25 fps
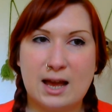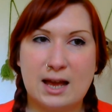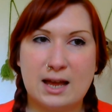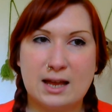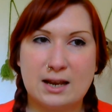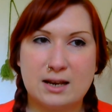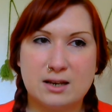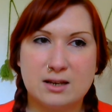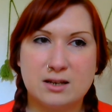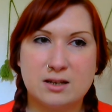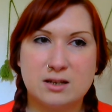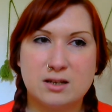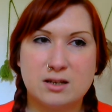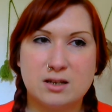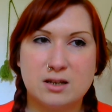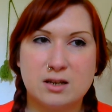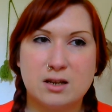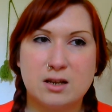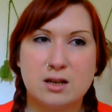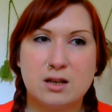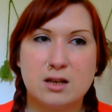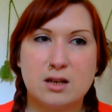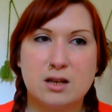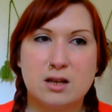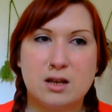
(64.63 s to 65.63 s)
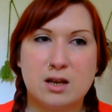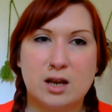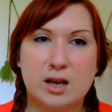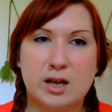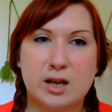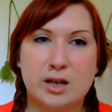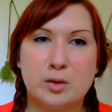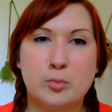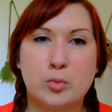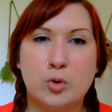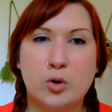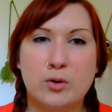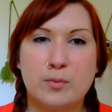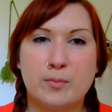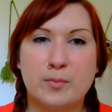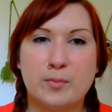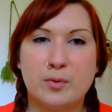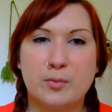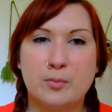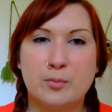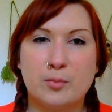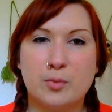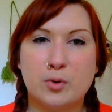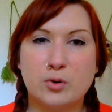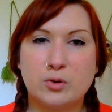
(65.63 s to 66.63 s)
and an
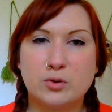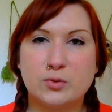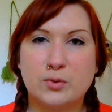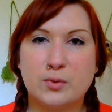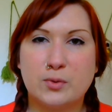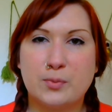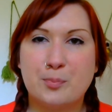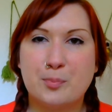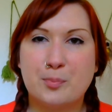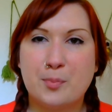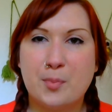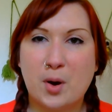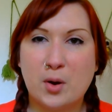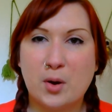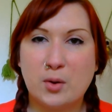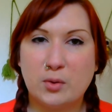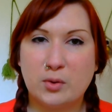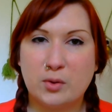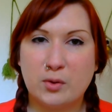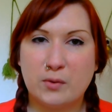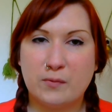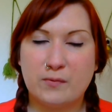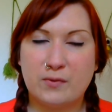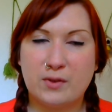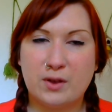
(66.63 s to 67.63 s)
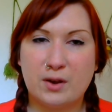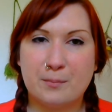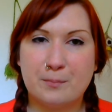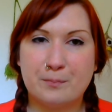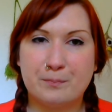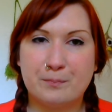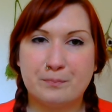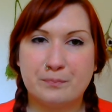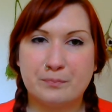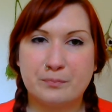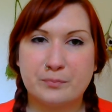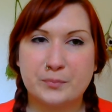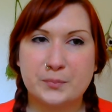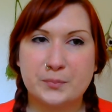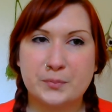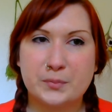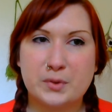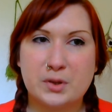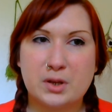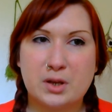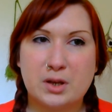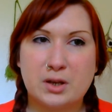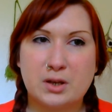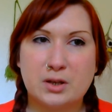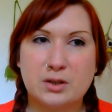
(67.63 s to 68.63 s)
appointment booked with both of them
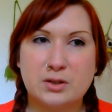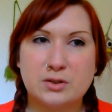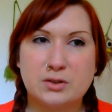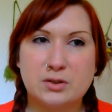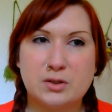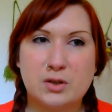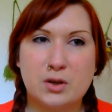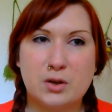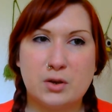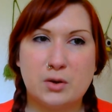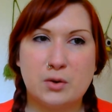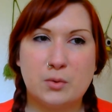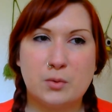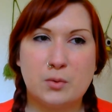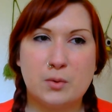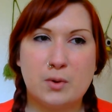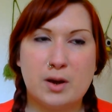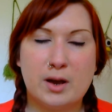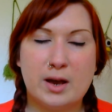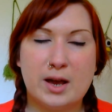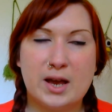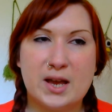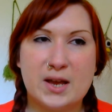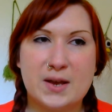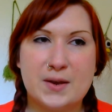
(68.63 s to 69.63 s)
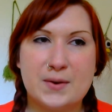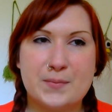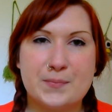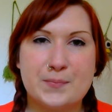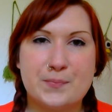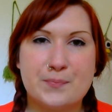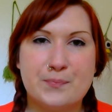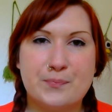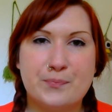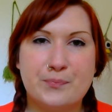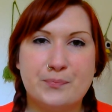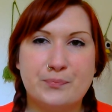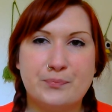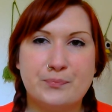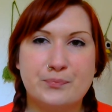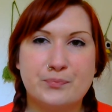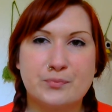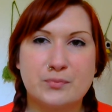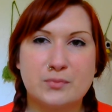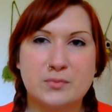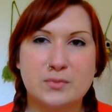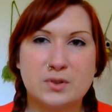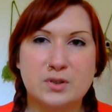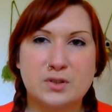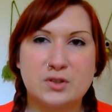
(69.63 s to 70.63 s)
to um,
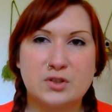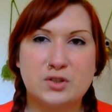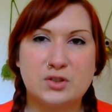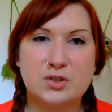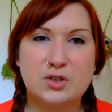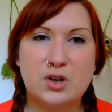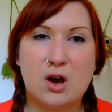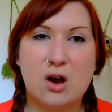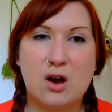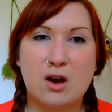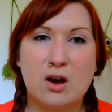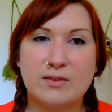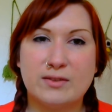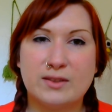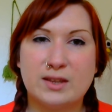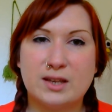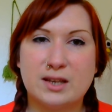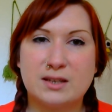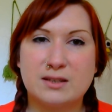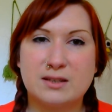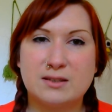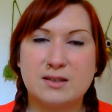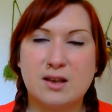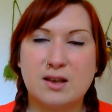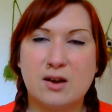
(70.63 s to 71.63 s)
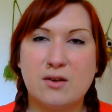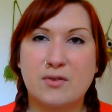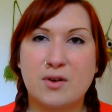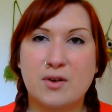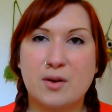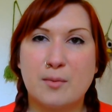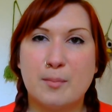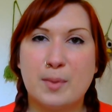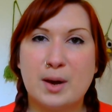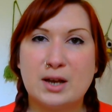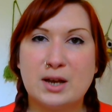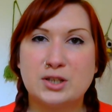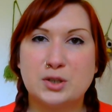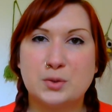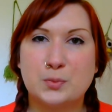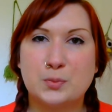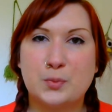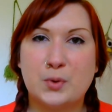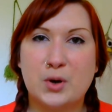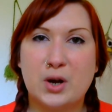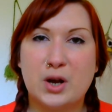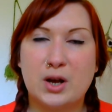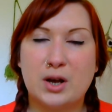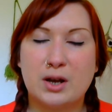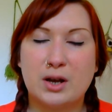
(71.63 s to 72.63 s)
start this self-compassion
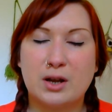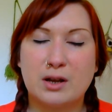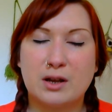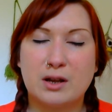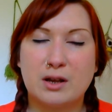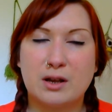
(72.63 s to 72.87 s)
work.